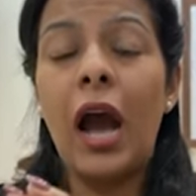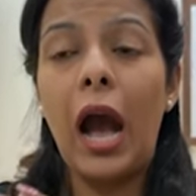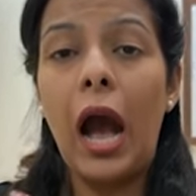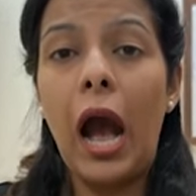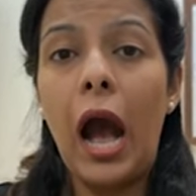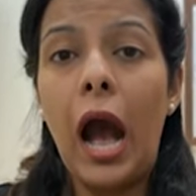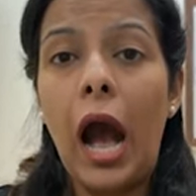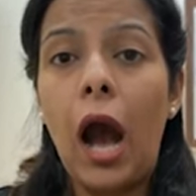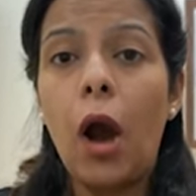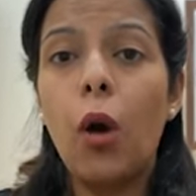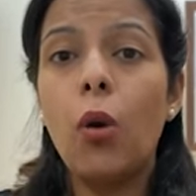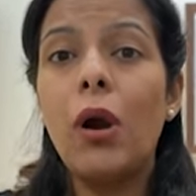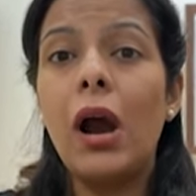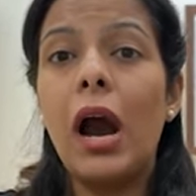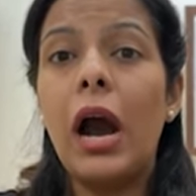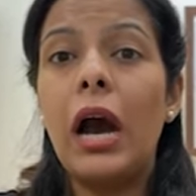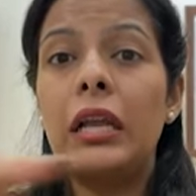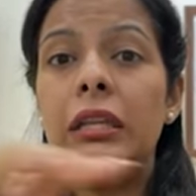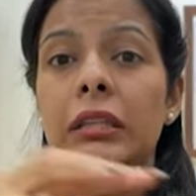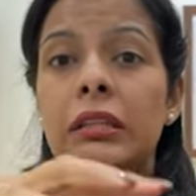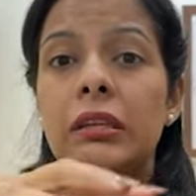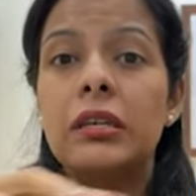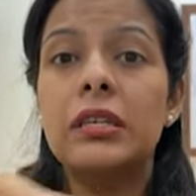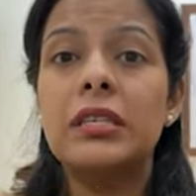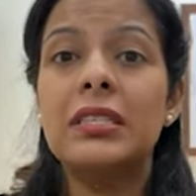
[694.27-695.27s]
how
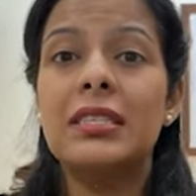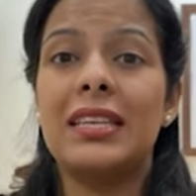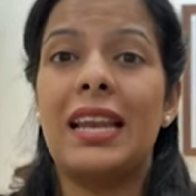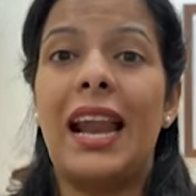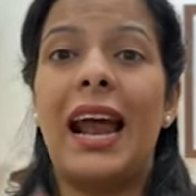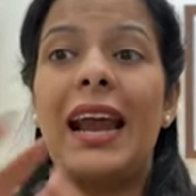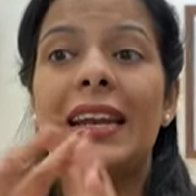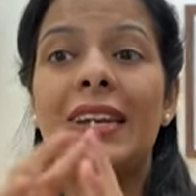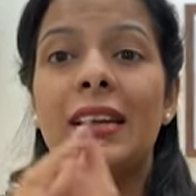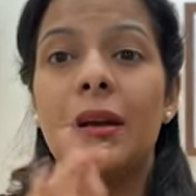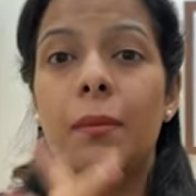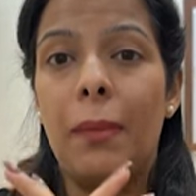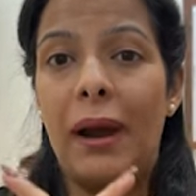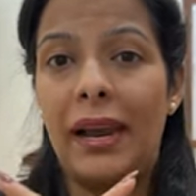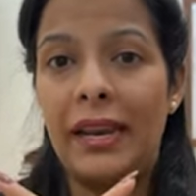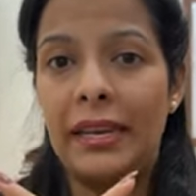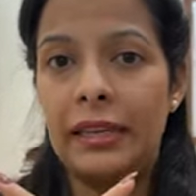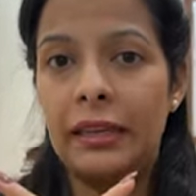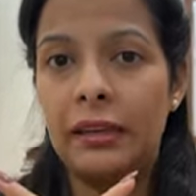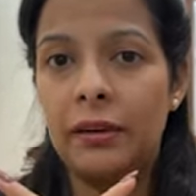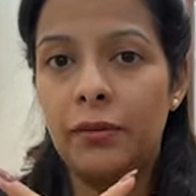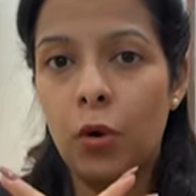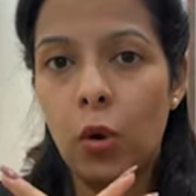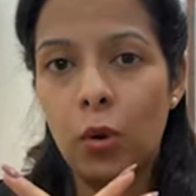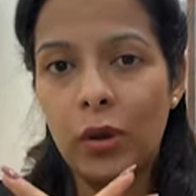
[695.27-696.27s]
others ride a bike,
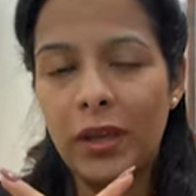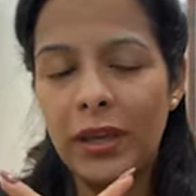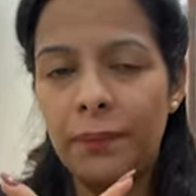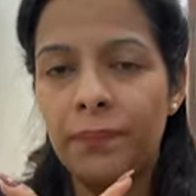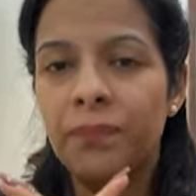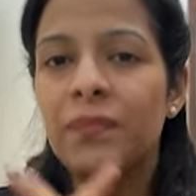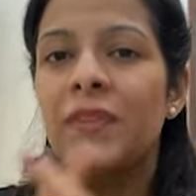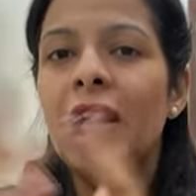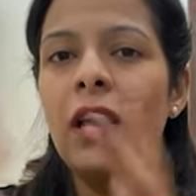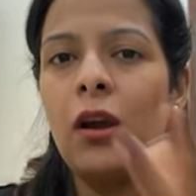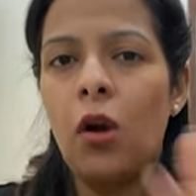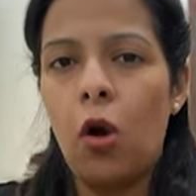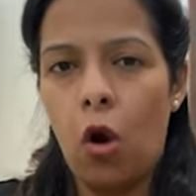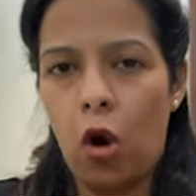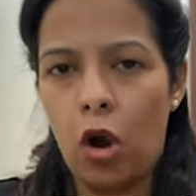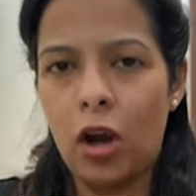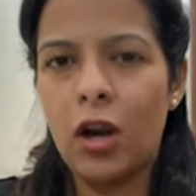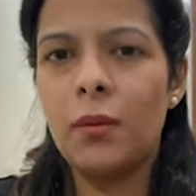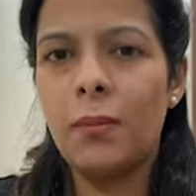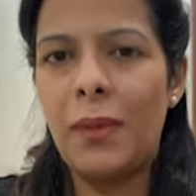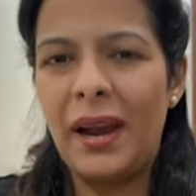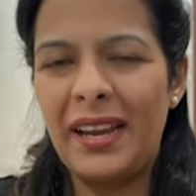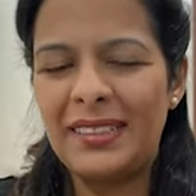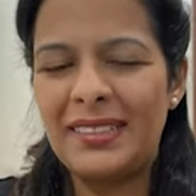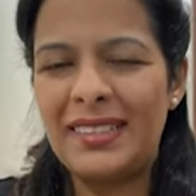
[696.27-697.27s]
okay, or
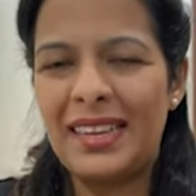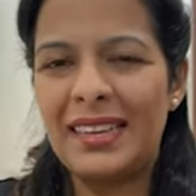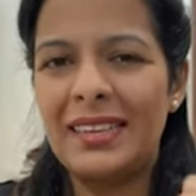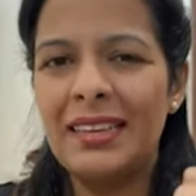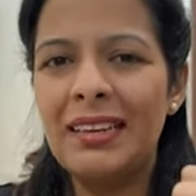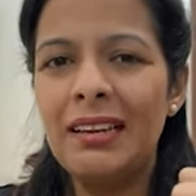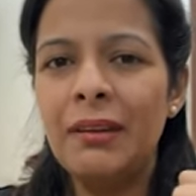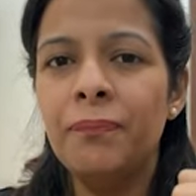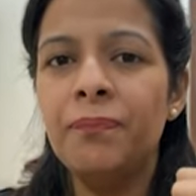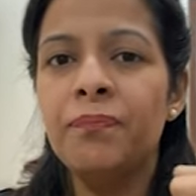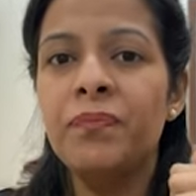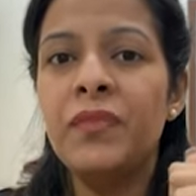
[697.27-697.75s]
a bicycle.